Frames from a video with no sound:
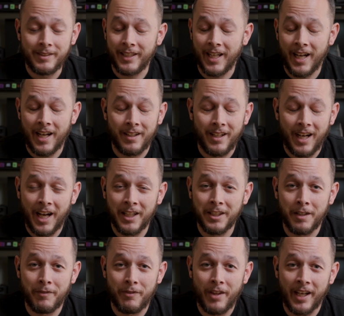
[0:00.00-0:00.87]
yeah, I
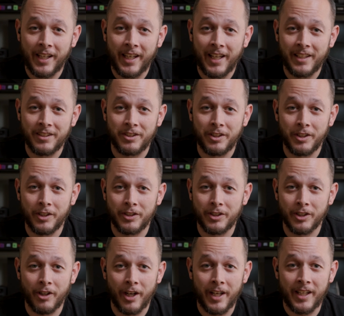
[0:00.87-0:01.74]
love that case too.
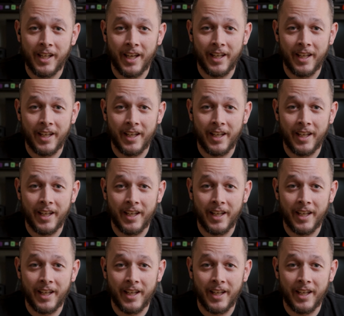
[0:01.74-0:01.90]
It's a great